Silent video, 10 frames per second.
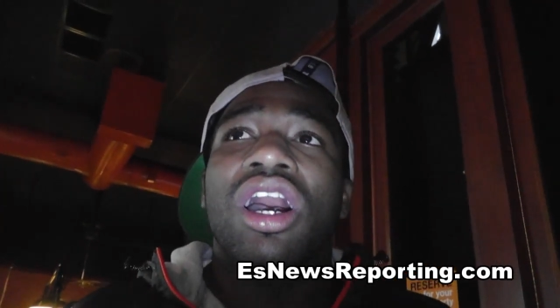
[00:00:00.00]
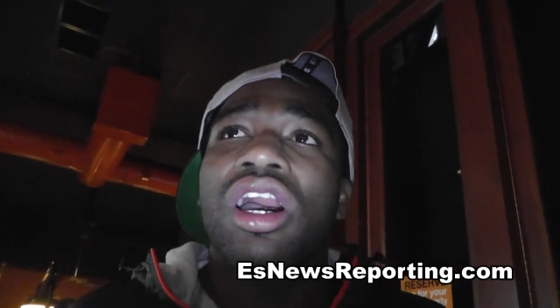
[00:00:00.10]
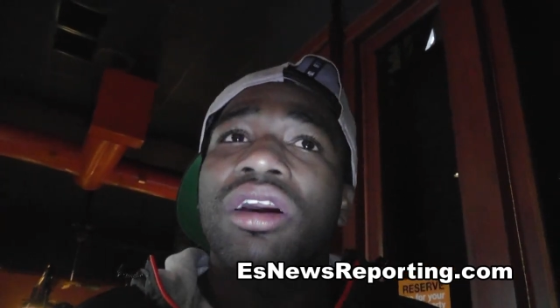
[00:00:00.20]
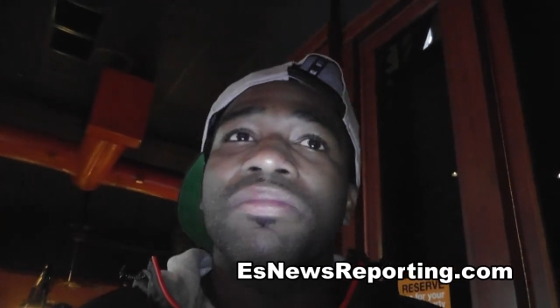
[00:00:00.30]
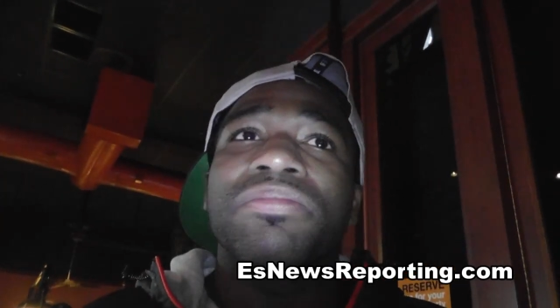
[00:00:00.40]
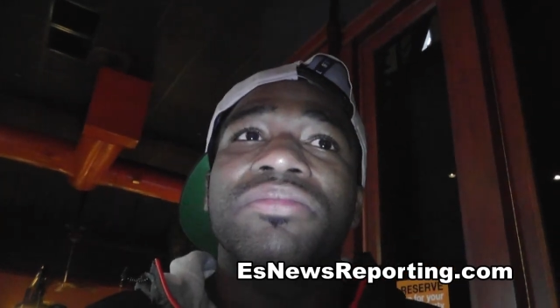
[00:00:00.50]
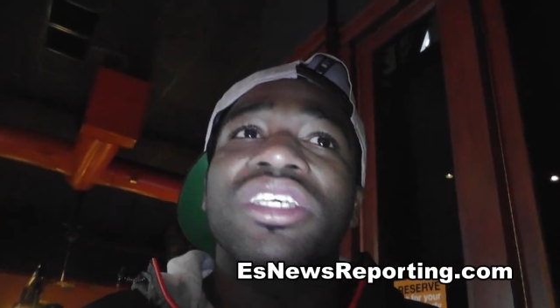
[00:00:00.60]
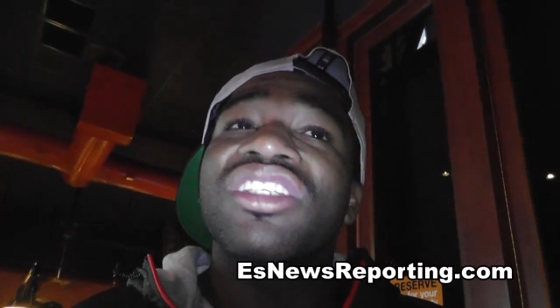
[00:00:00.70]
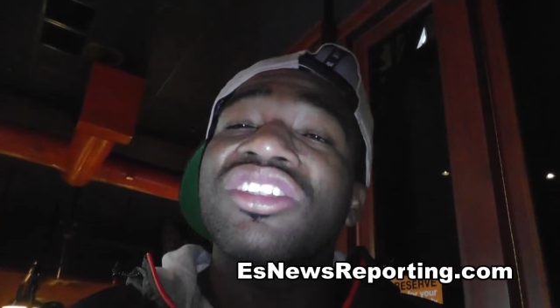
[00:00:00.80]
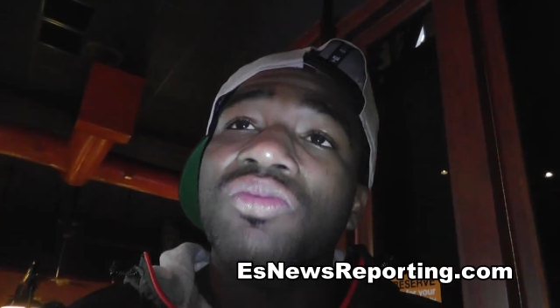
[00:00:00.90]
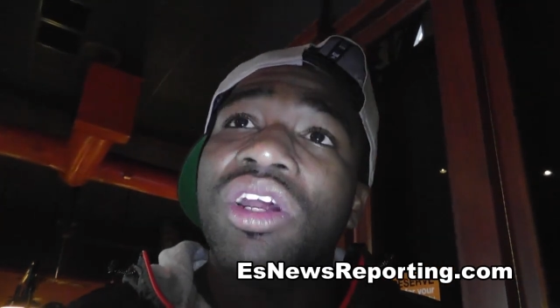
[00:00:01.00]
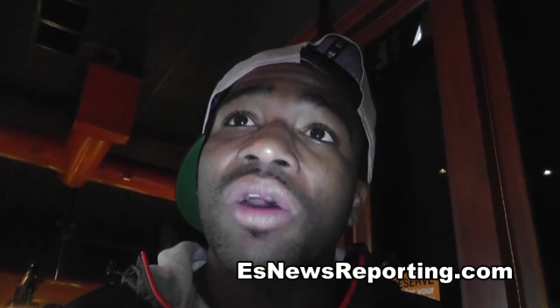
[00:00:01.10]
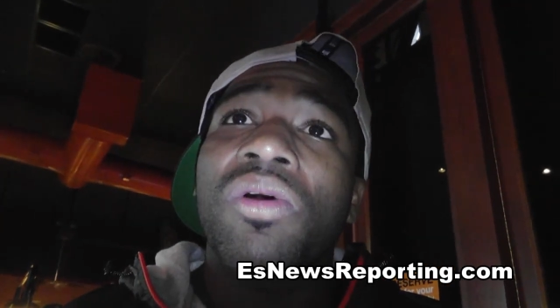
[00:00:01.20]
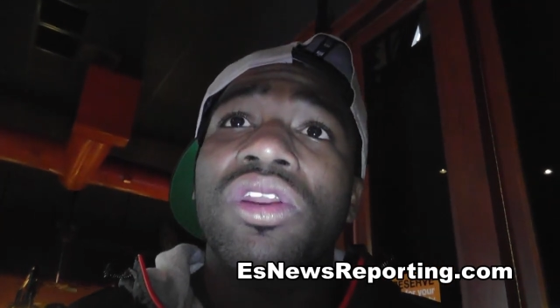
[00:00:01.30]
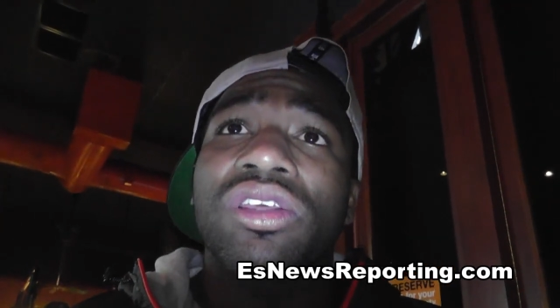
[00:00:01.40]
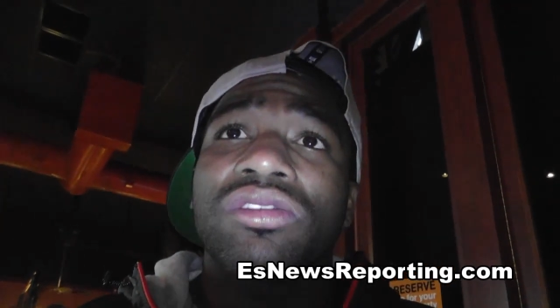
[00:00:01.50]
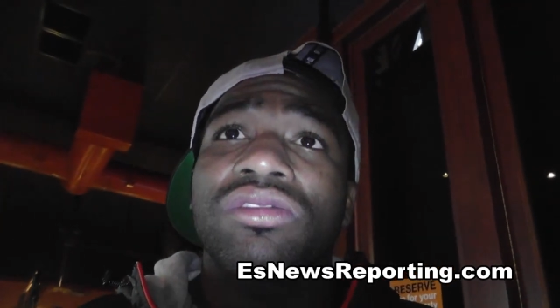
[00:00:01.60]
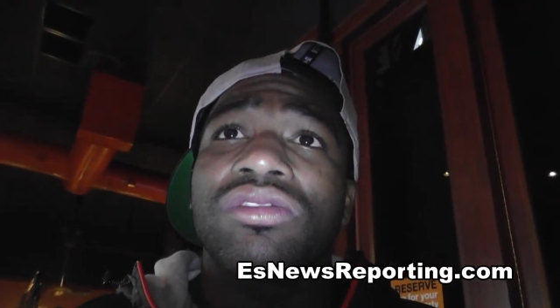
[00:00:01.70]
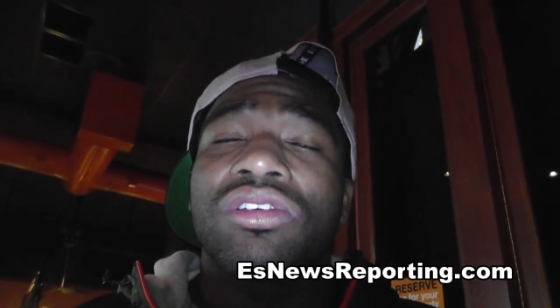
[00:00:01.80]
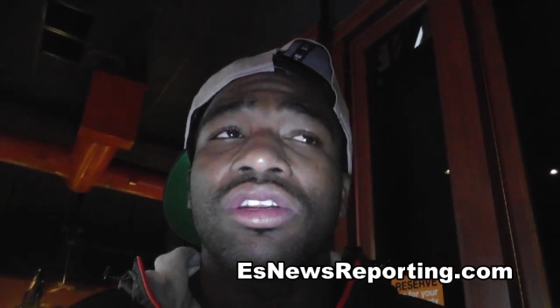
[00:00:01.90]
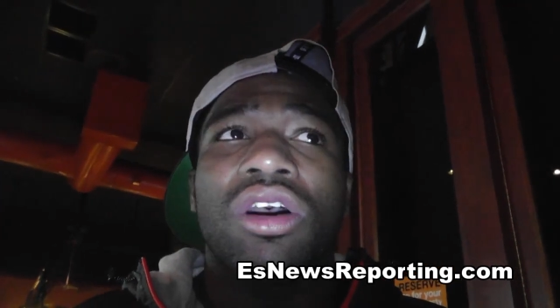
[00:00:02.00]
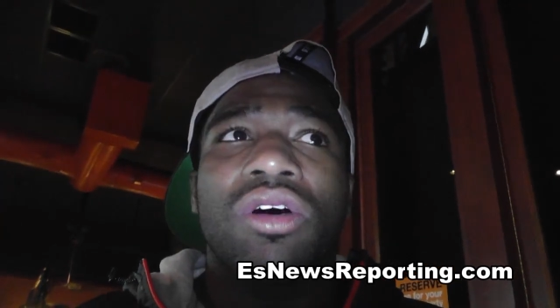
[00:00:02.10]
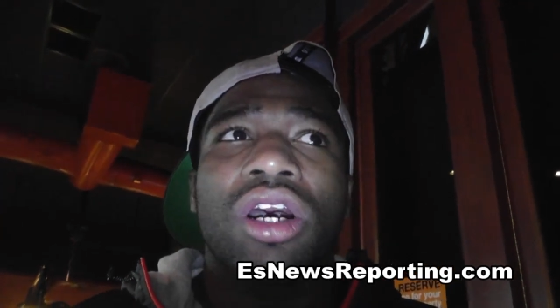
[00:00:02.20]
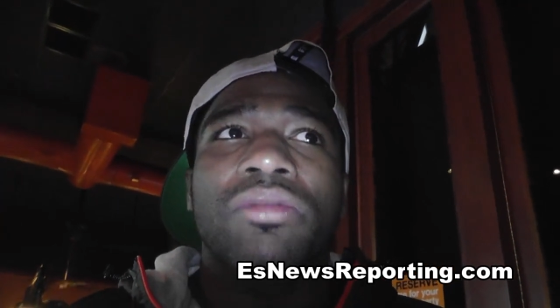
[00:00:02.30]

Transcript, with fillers: Um, this is what I wanted. You know.